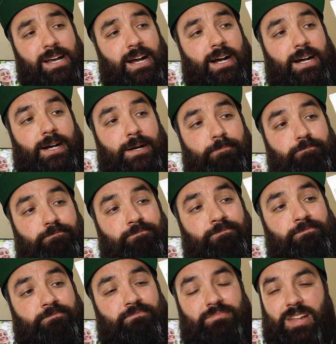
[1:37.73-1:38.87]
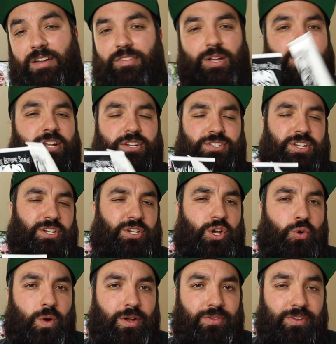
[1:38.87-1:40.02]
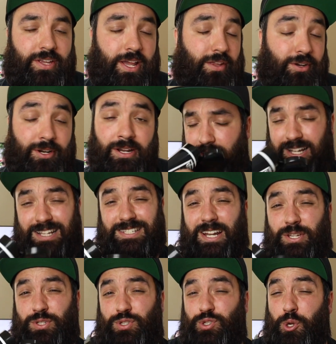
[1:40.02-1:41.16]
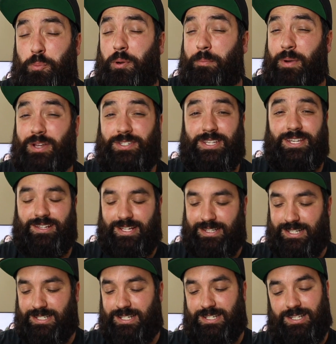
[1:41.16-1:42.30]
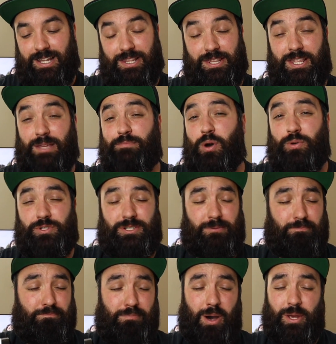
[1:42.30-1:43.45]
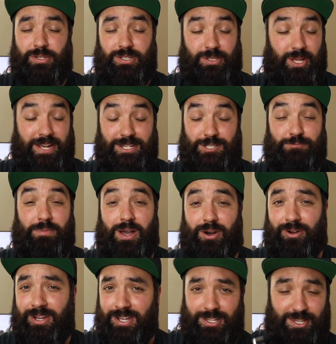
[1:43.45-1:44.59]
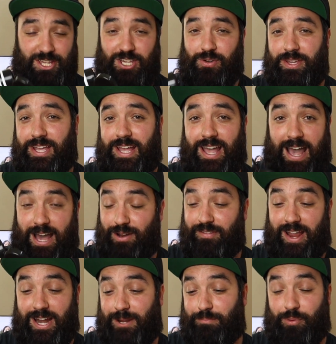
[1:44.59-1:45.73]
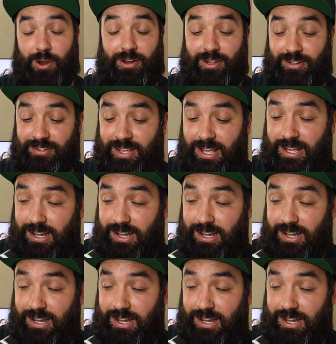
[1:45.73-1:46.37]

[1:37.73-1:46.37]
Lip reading: I feel like they just didn't go well together. Like I said, it's super musky. Like this is like the most musk-like smell that you can get out of any product.